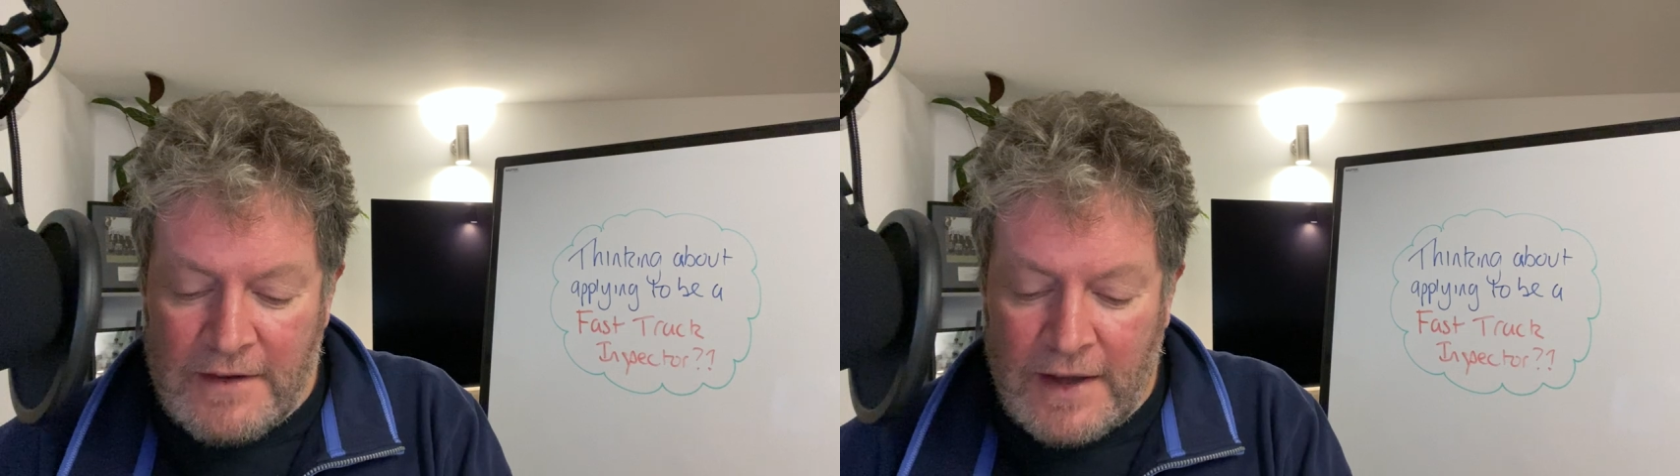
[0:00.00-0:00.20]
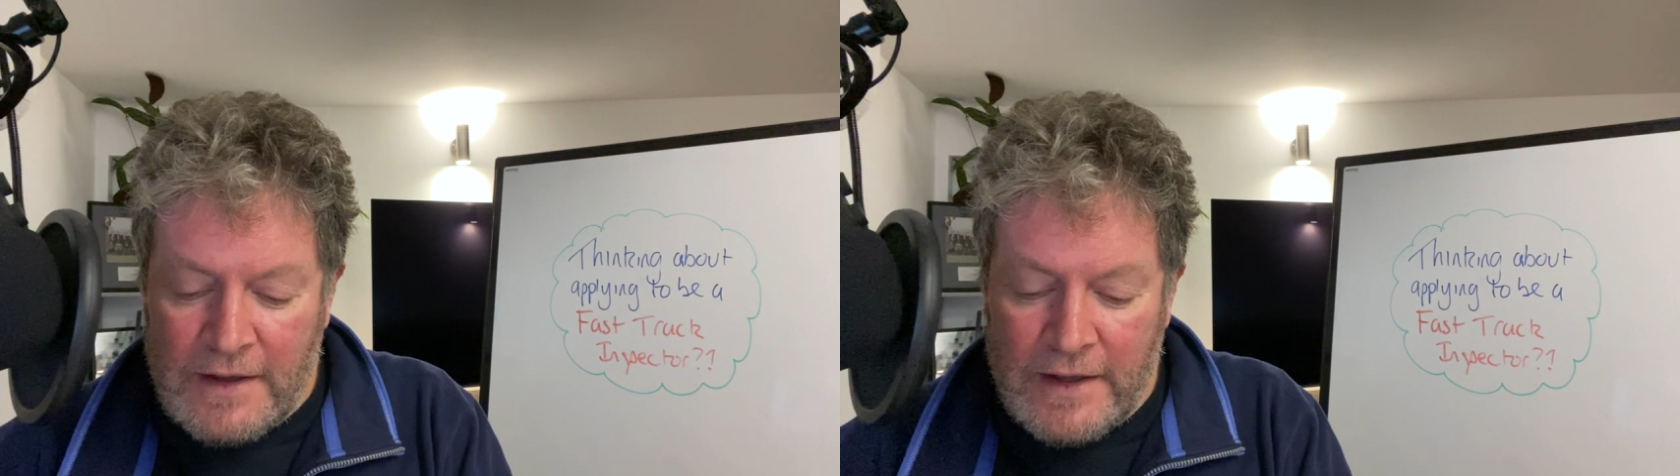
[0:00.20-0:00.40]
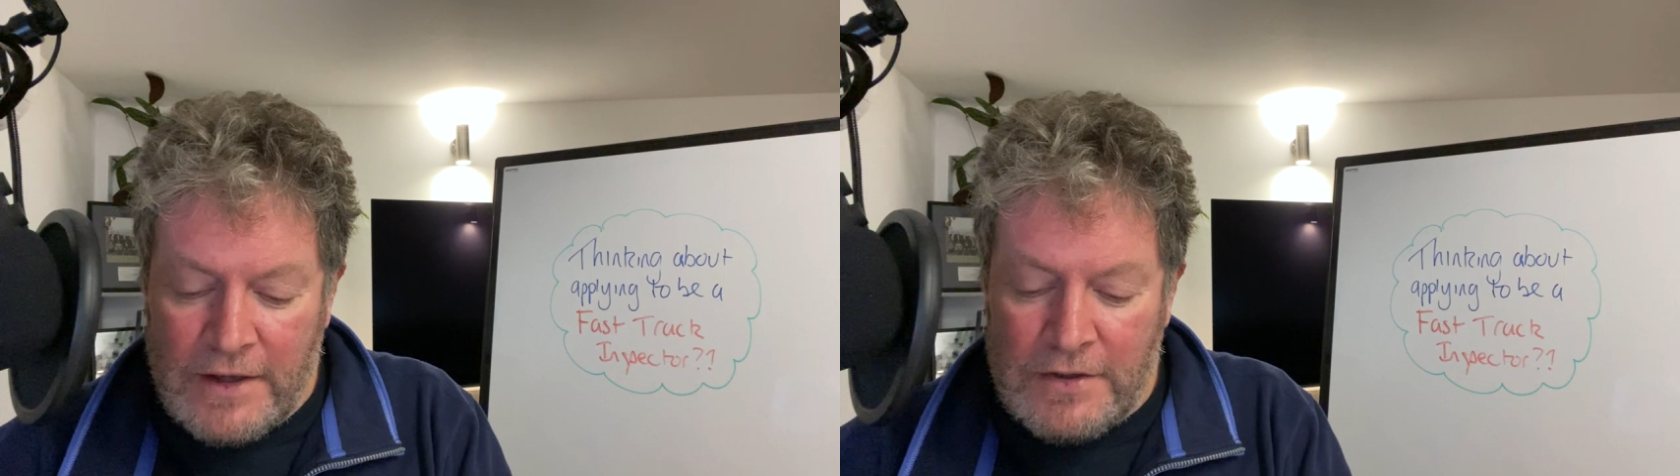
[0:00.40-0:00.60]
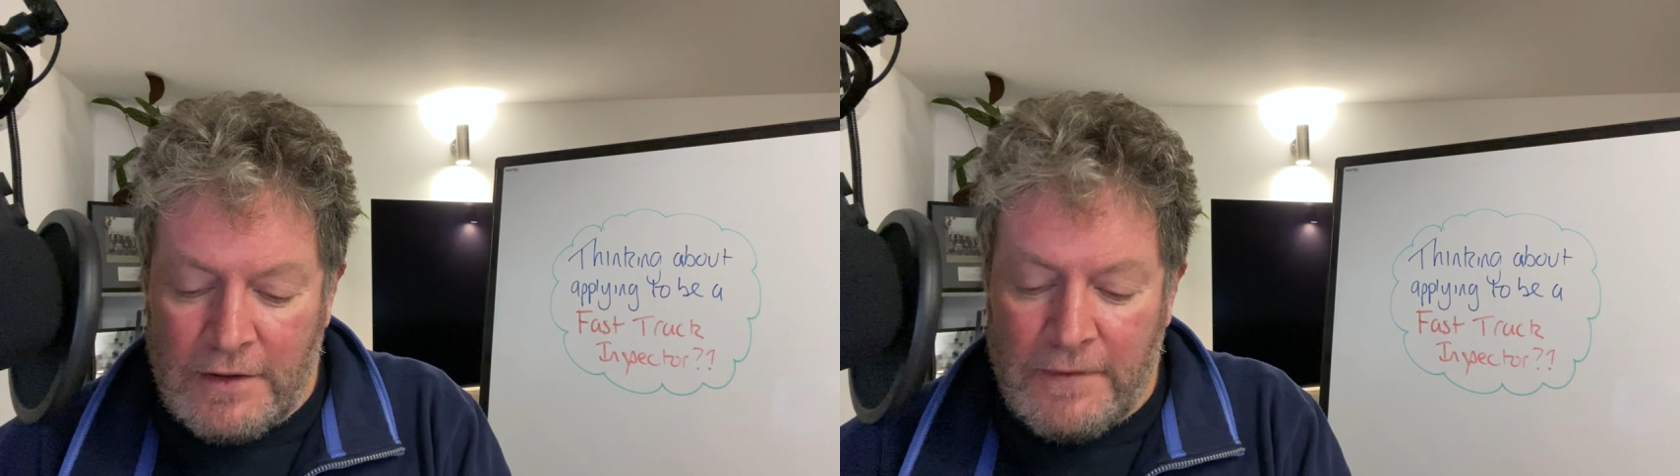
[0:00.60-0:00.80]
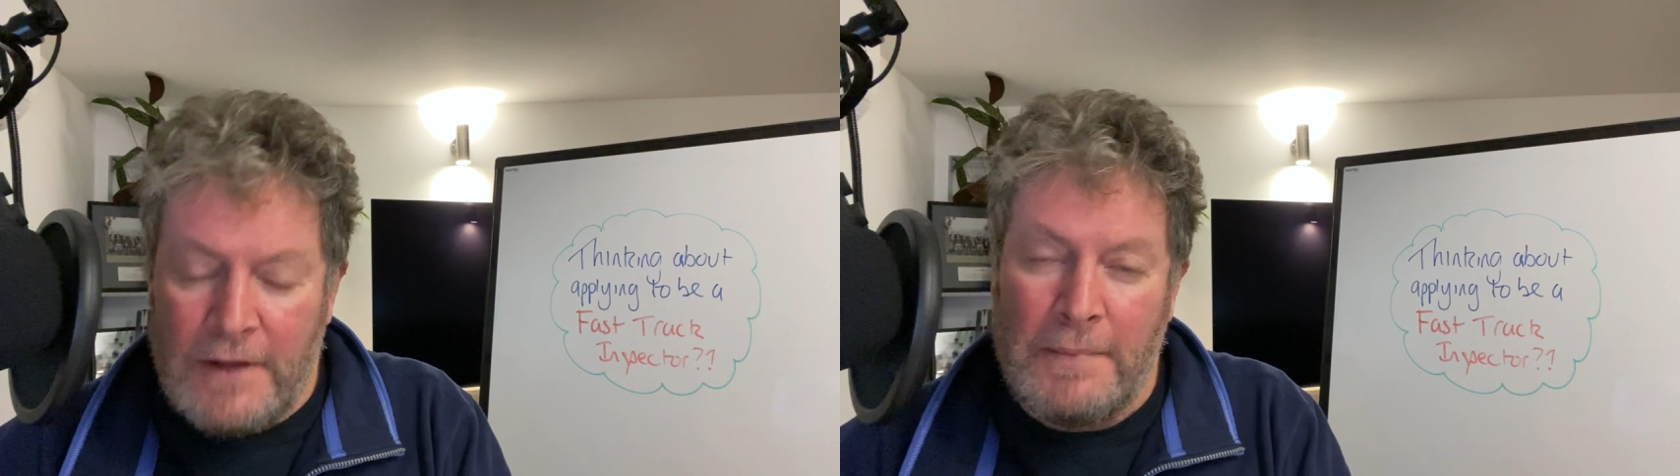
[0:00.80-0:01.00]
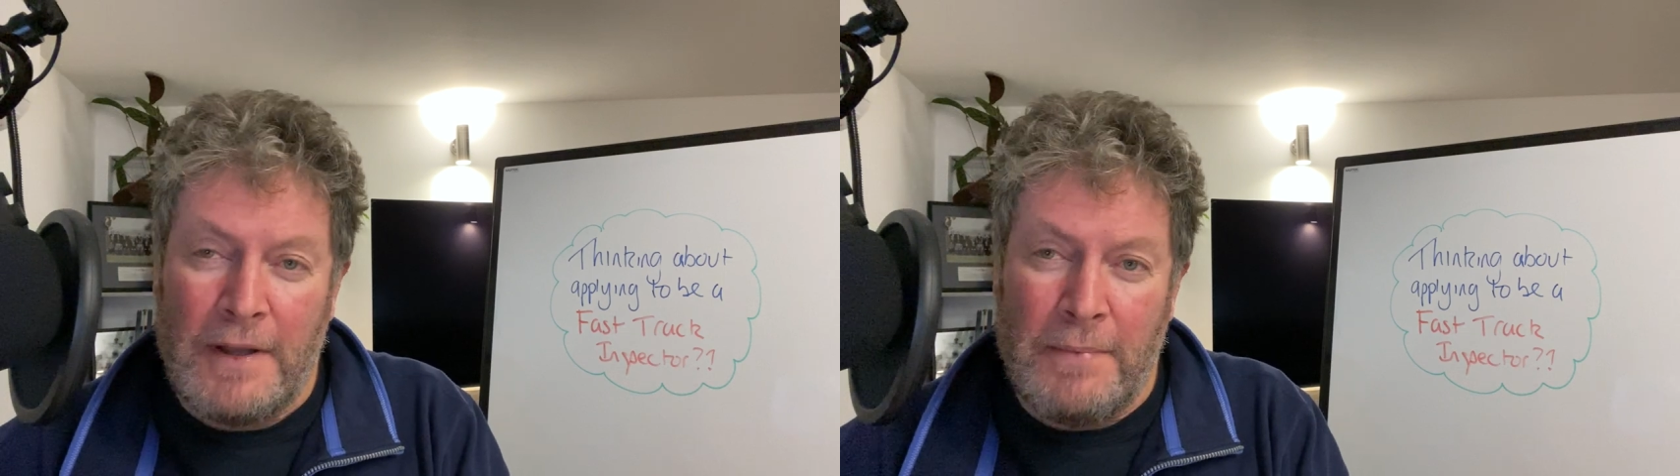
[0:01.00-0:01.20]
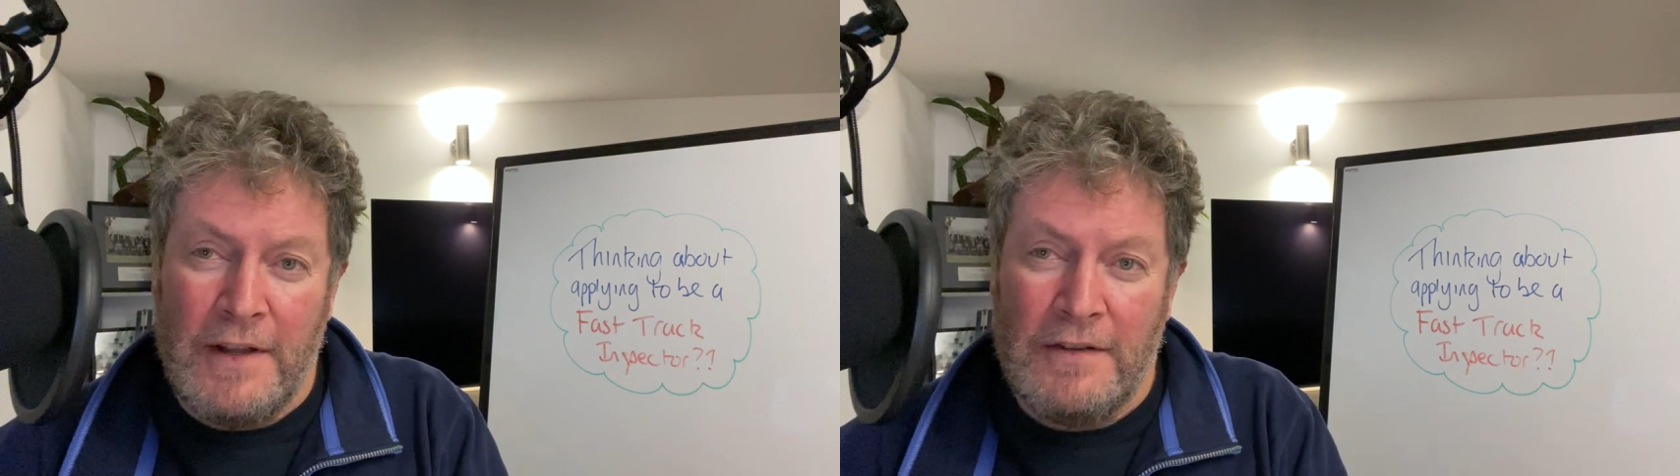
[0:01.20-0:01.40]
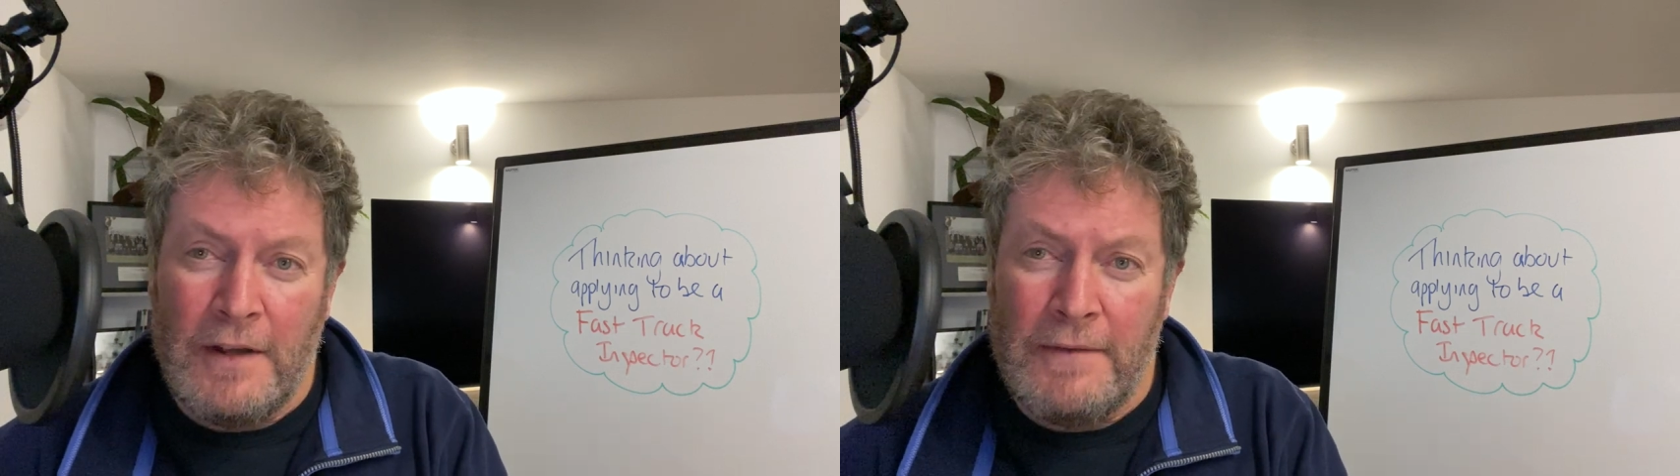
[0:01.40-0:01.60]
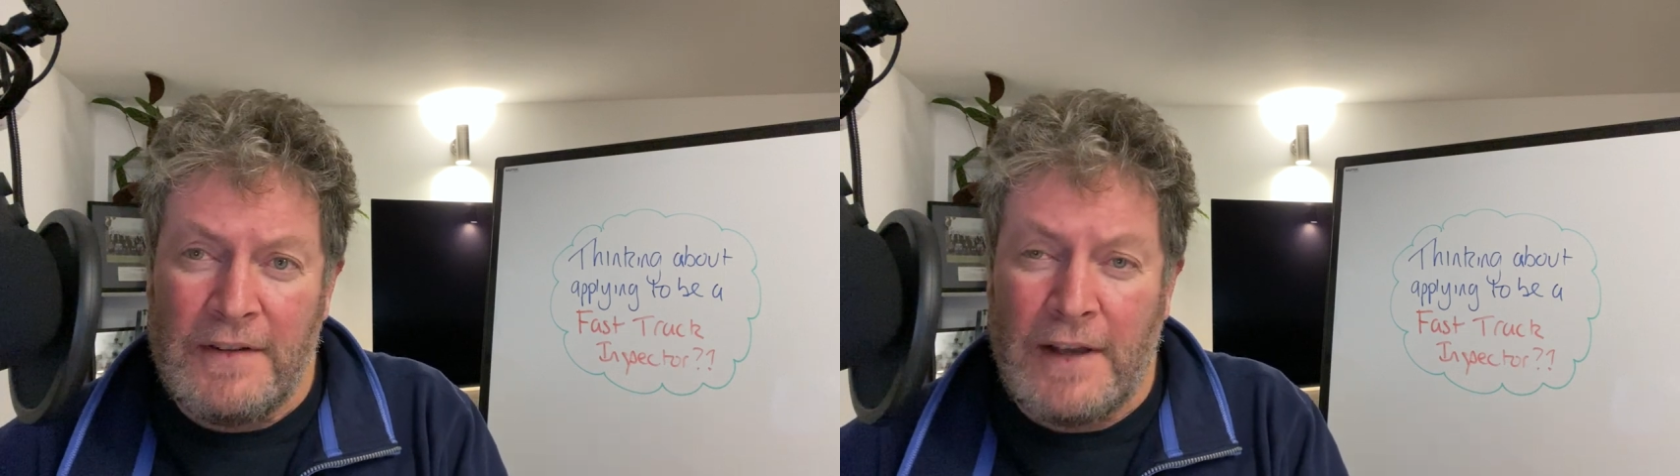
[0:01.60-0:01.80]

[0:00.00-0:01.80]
tackling issues faced by the police service.